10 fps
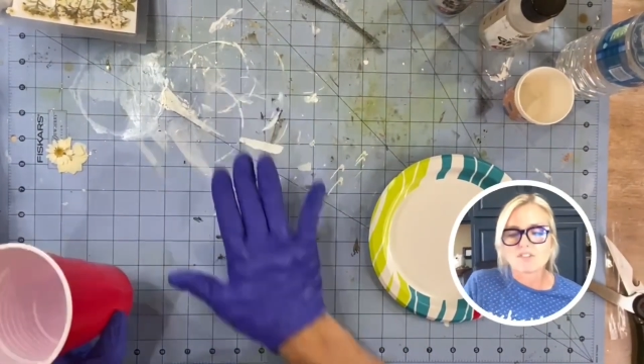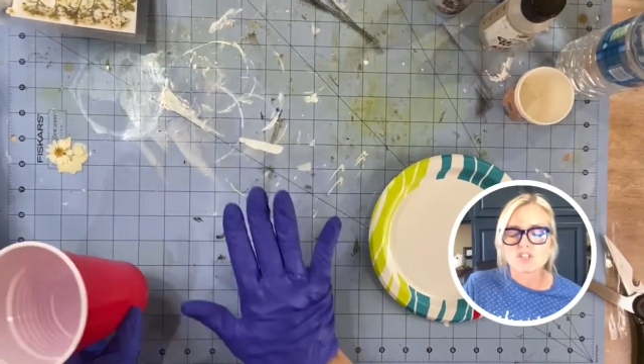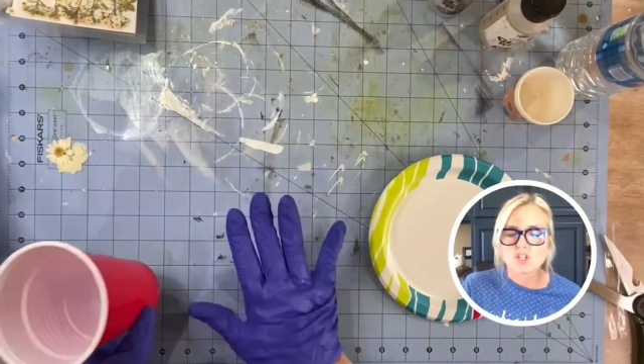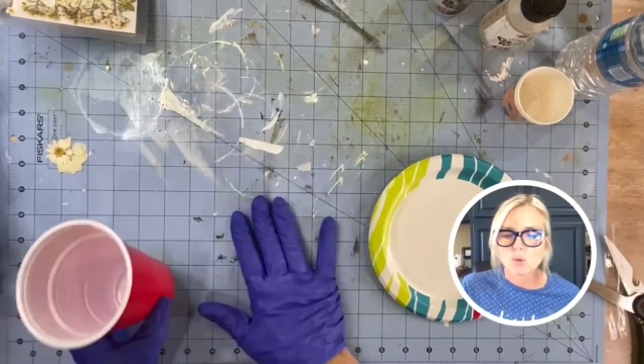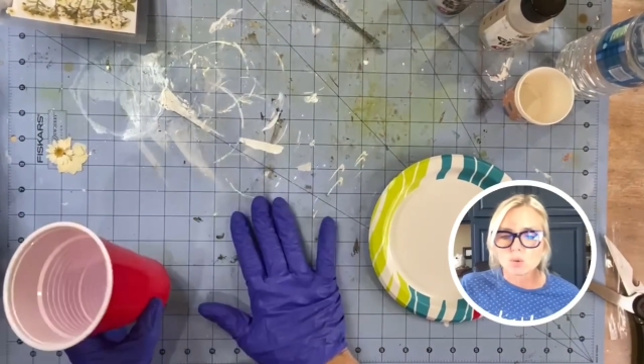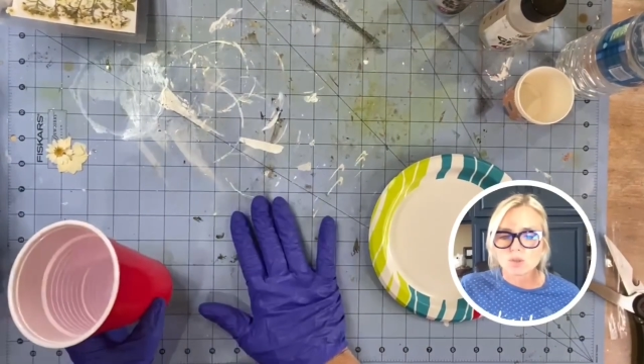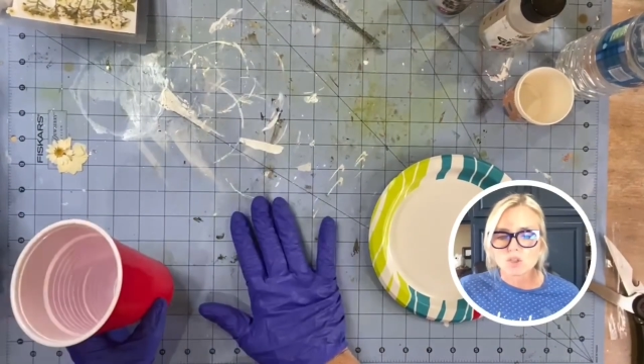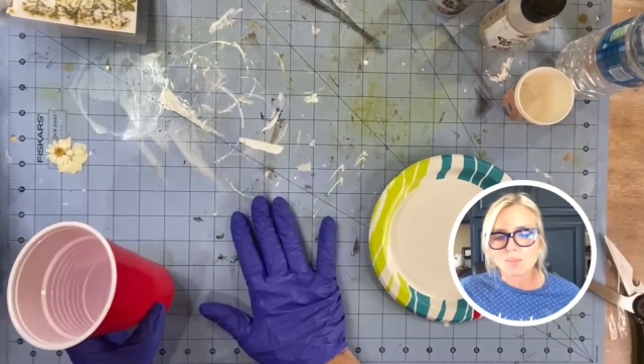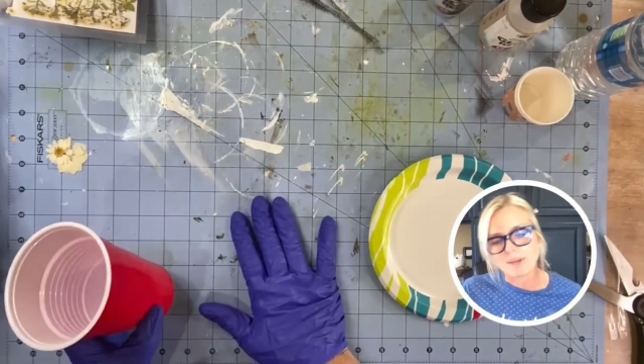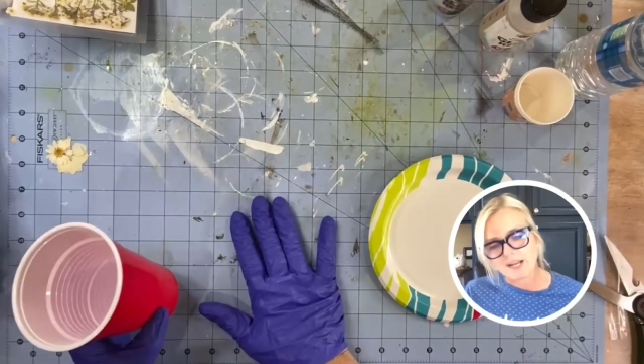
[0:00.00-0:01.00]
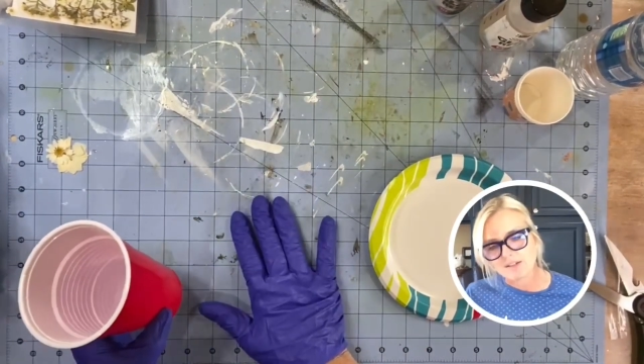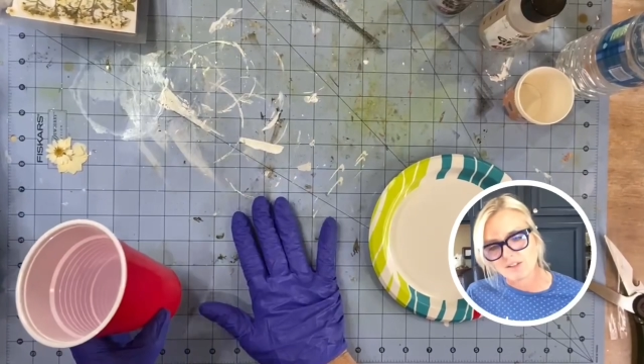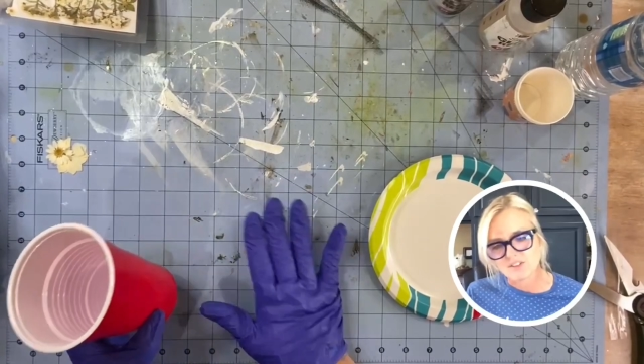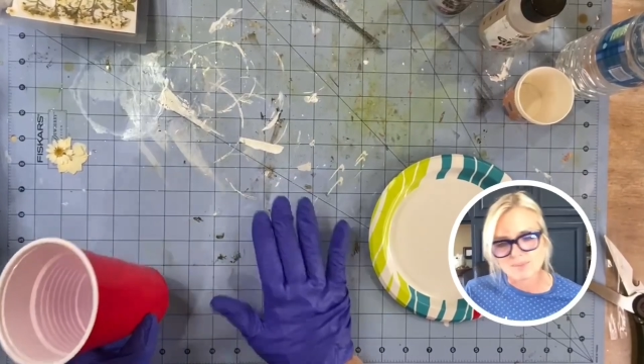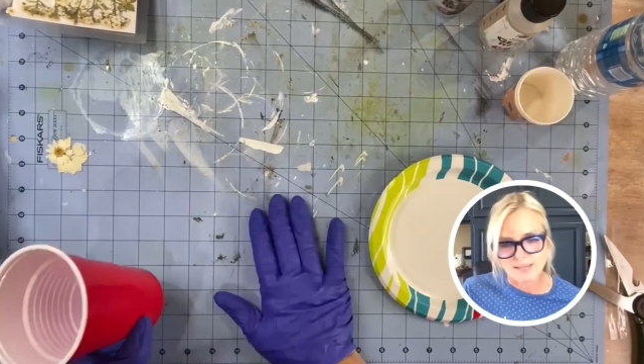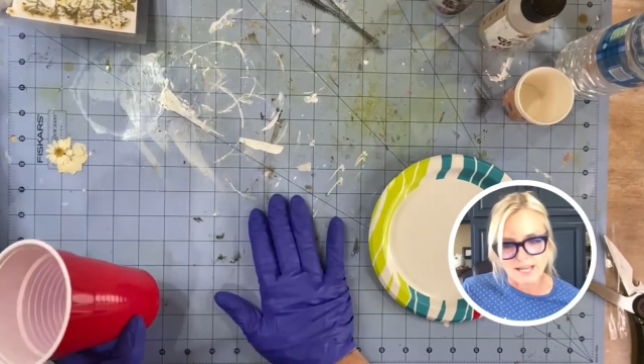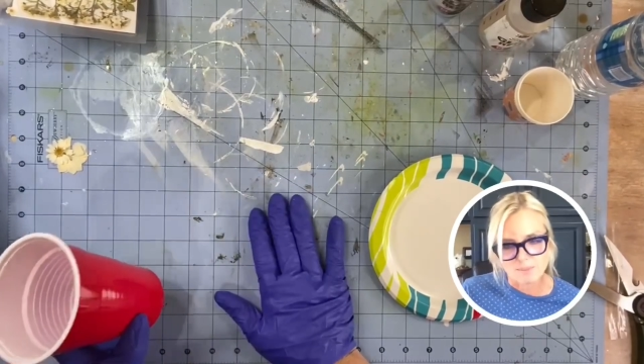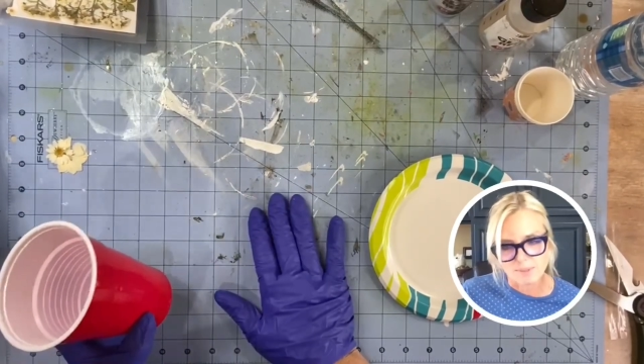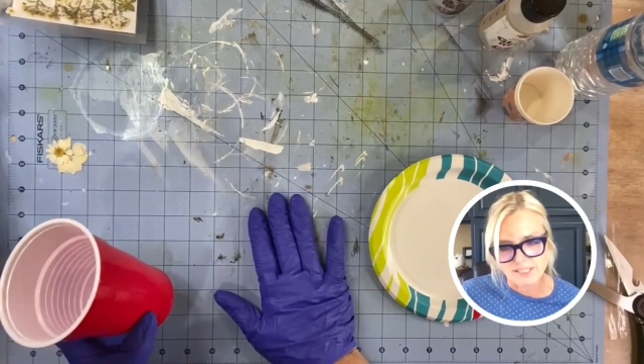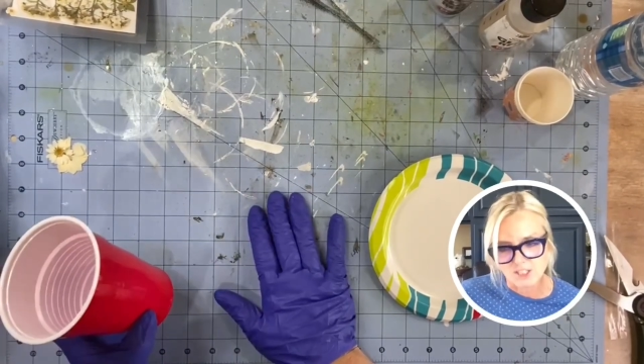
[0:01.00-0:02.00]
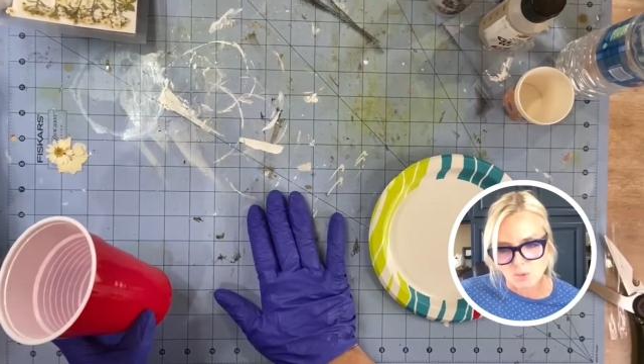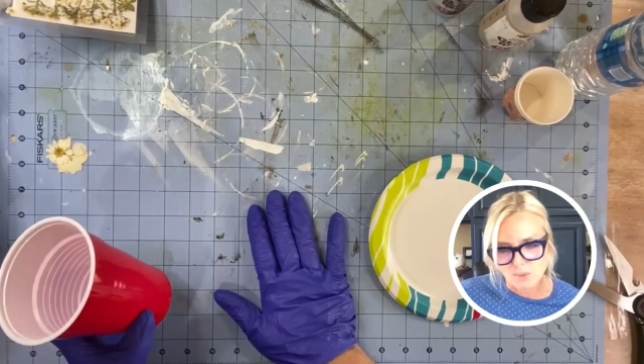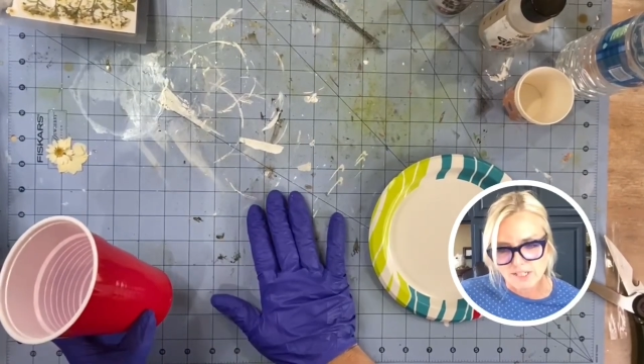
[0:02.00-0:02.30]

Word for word: this cool little background, this mat, but you know what?